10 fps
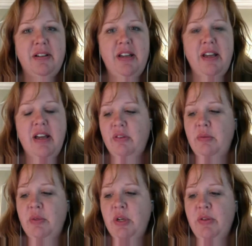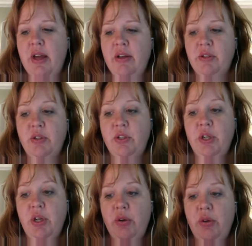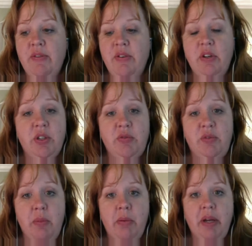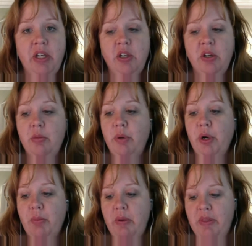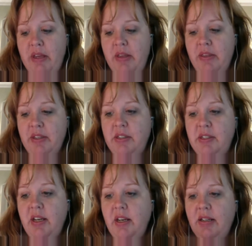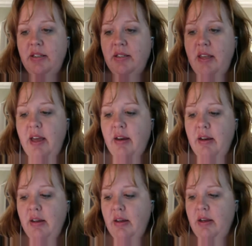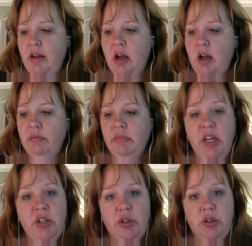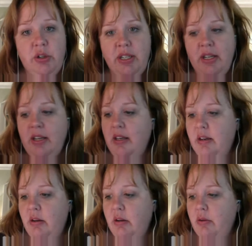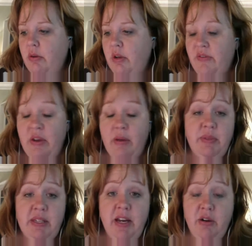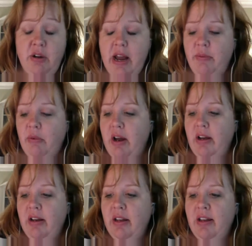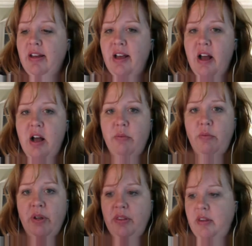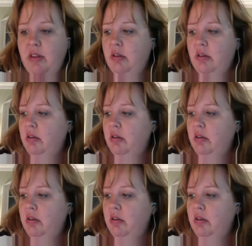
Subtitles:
Yeah, from 2002, even just from the publication of the book, but then the studies that Leninger did, if I'm saying her name right, with the